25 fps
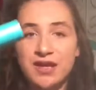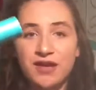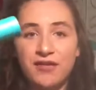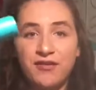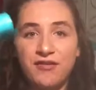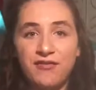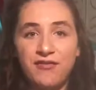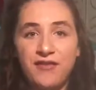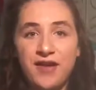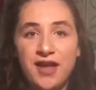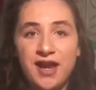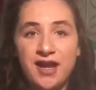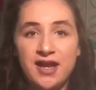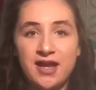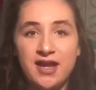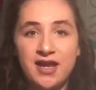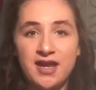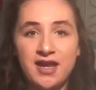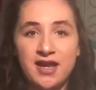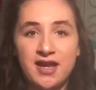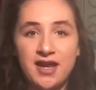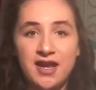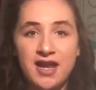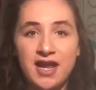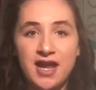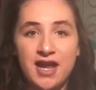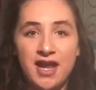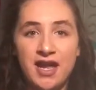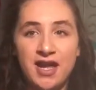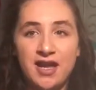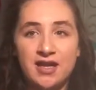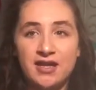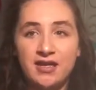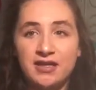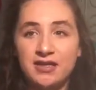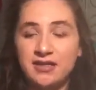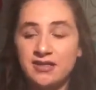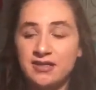like, faded,
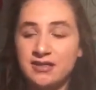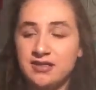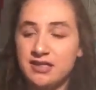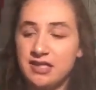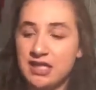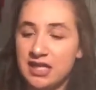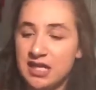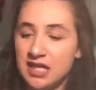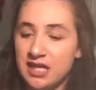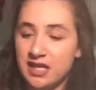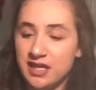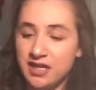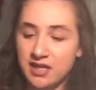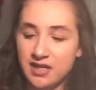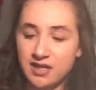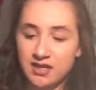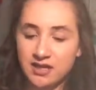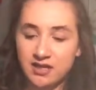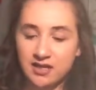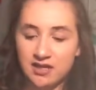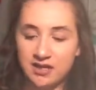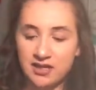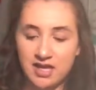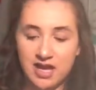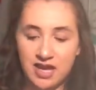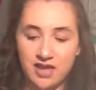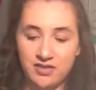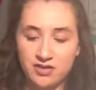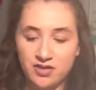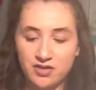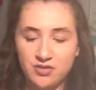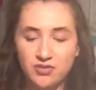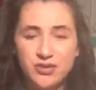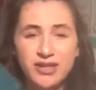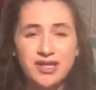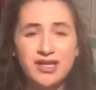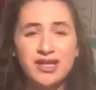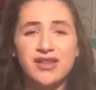and yeah,
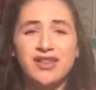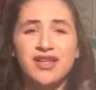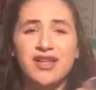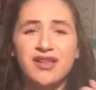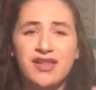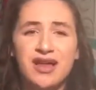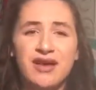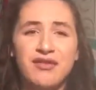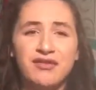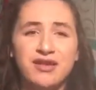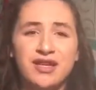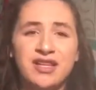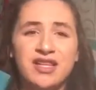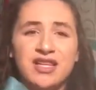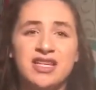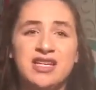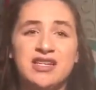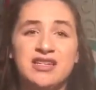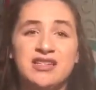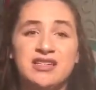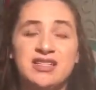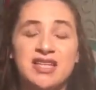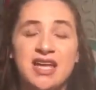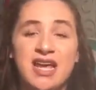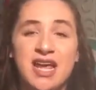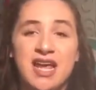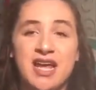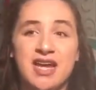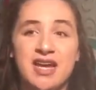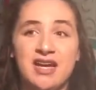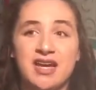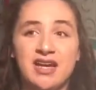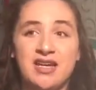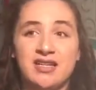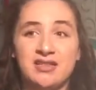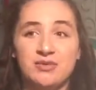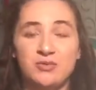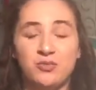there's really nothing left in these,
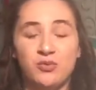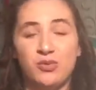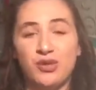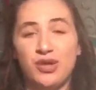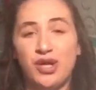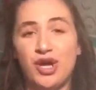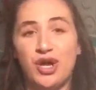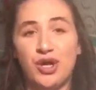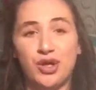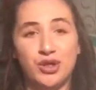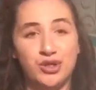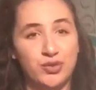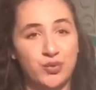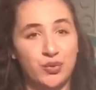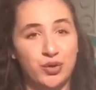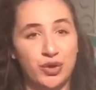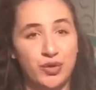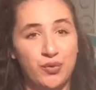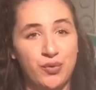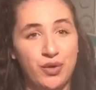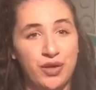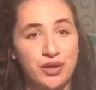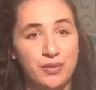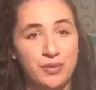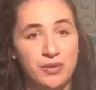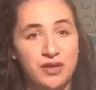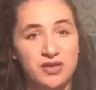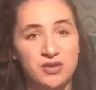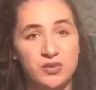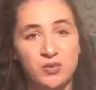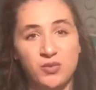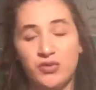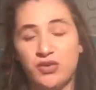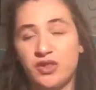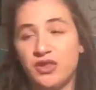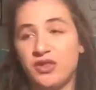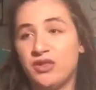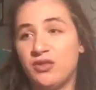and it's really hard to work with because
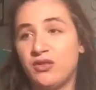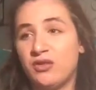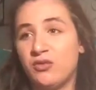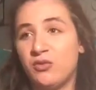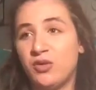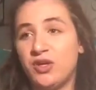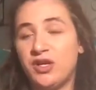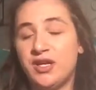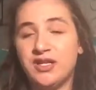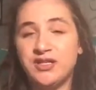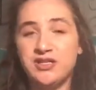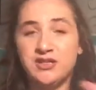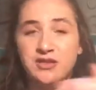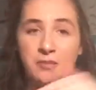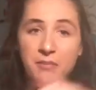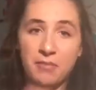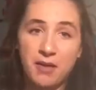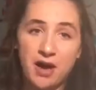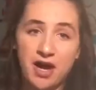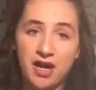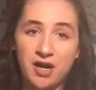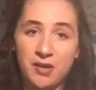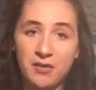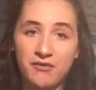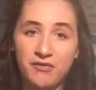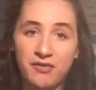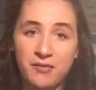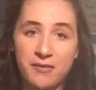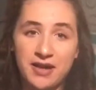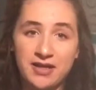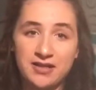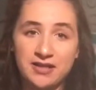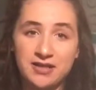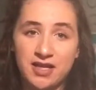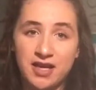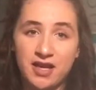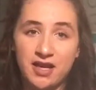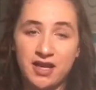when you get to the bottom of your
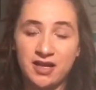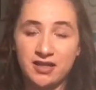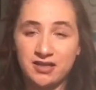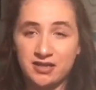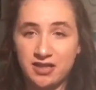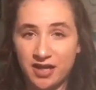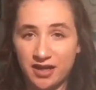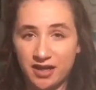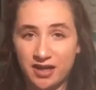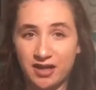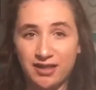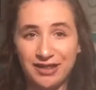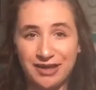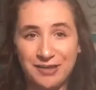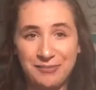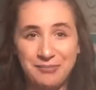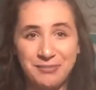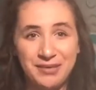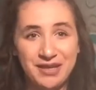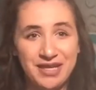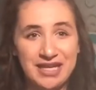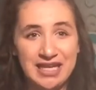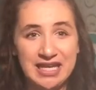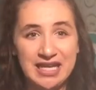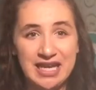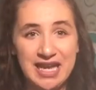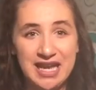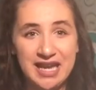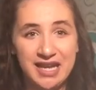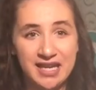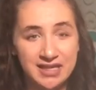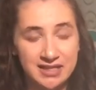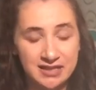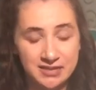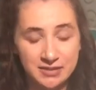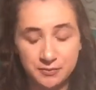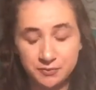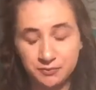mascara, it gets kind of clumpy,
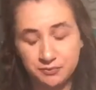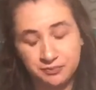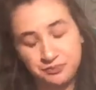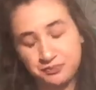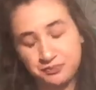and